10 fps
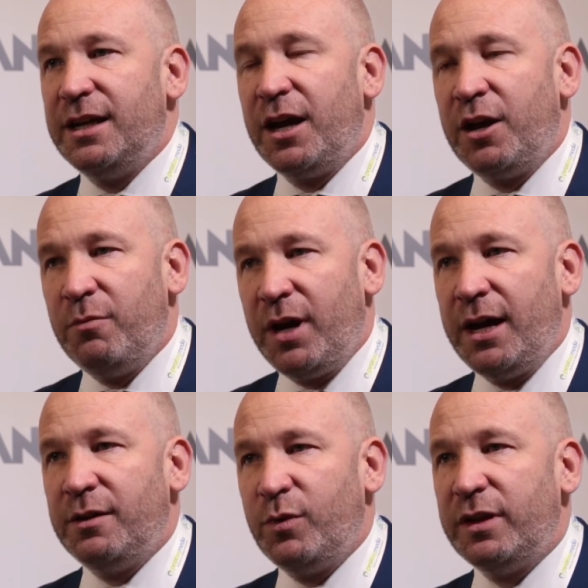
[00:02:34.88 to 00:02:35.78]

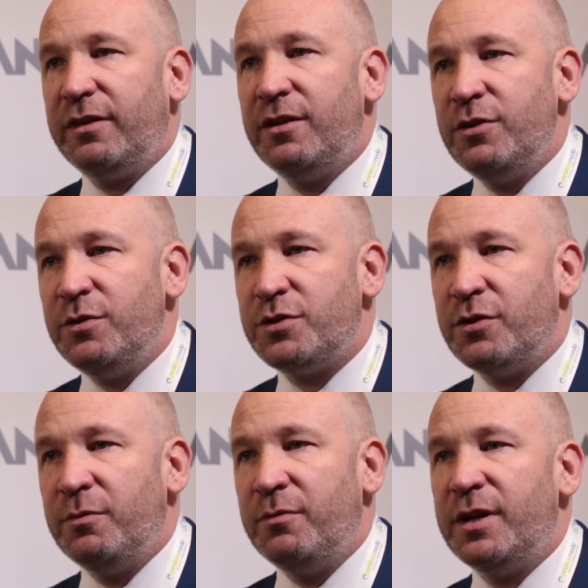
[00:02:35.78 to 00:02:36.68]
combined with the
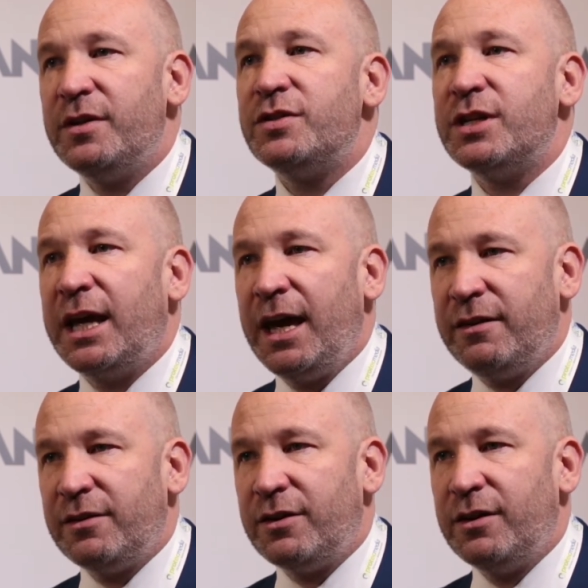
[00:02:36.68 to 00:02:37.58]
newsroom
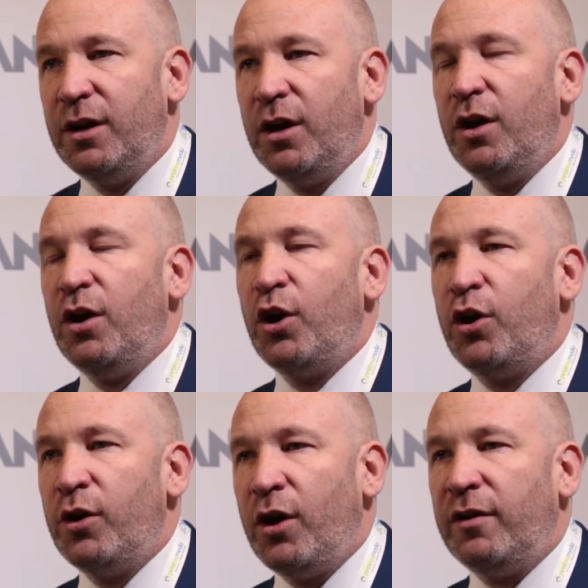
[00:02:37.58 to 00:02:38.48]
together
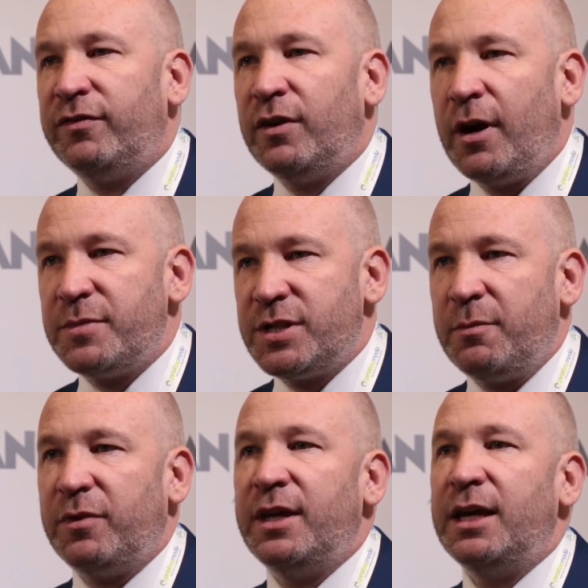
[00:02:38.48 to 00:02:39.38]
could offer up
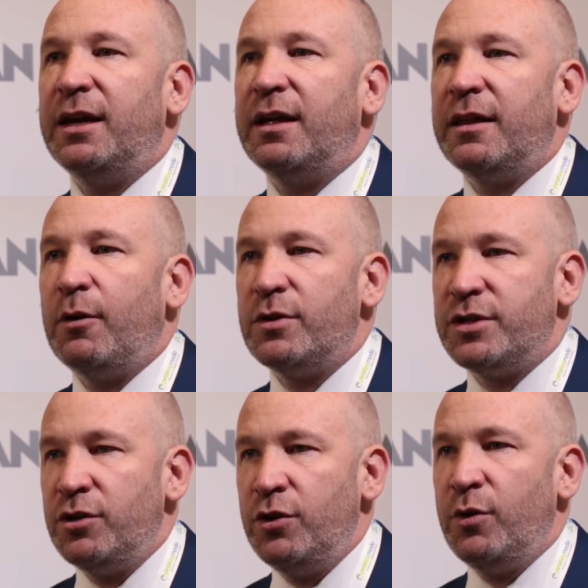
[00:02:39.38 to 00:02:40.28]
something that was
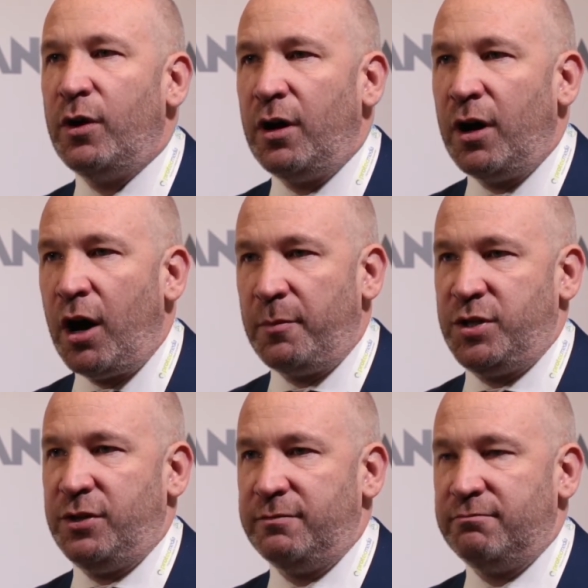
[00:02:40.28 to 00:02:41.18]
a new
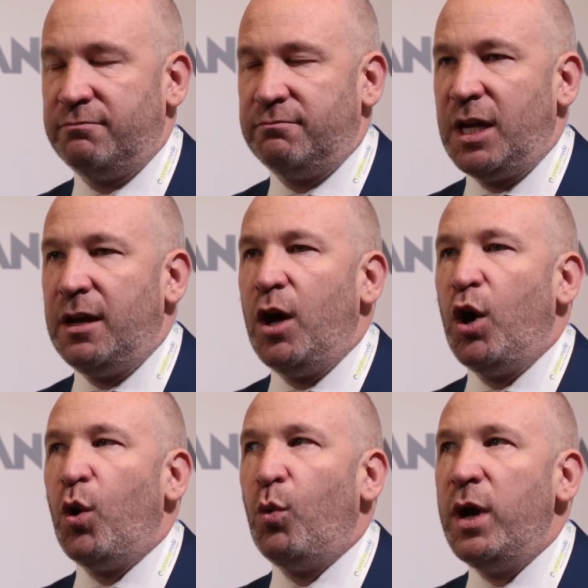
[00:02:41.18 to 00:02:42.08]
option.
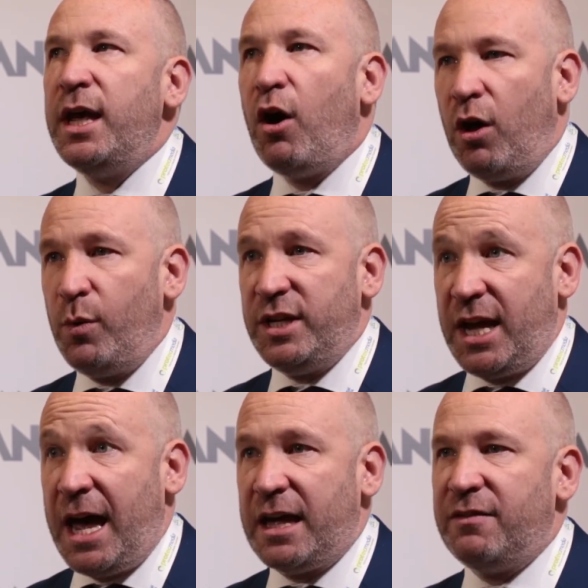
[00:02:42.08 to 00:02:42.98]
We always
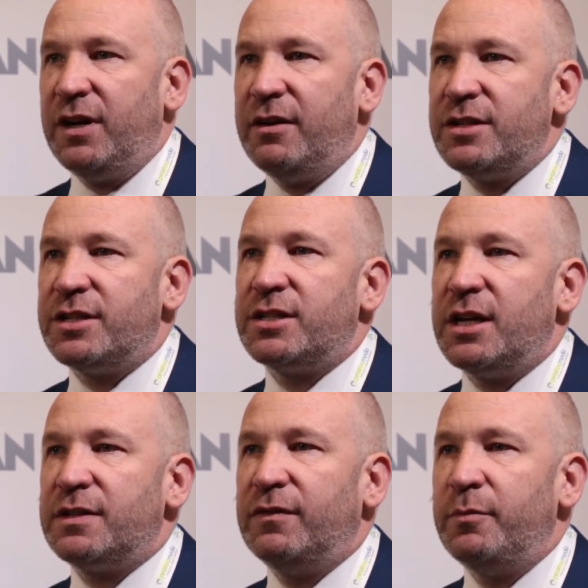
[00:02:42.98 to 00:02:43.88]
had a very
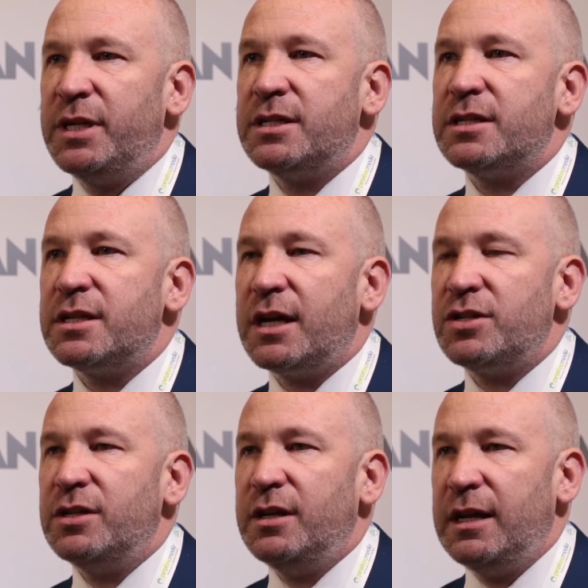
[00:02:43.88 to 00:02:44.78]
successful business
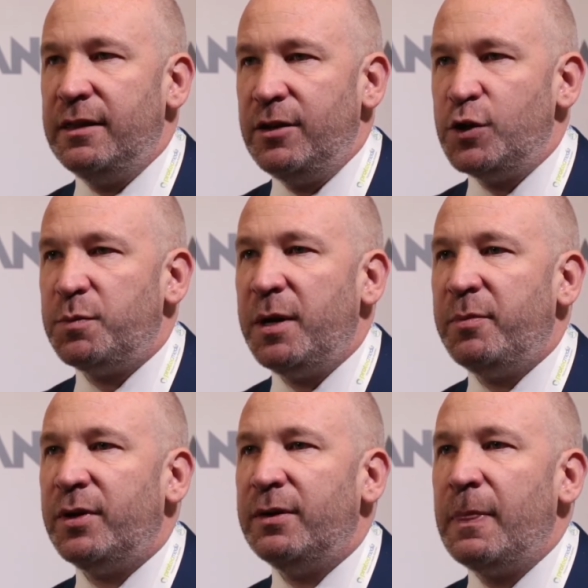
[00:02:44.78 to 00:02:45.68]
section in the newspaper,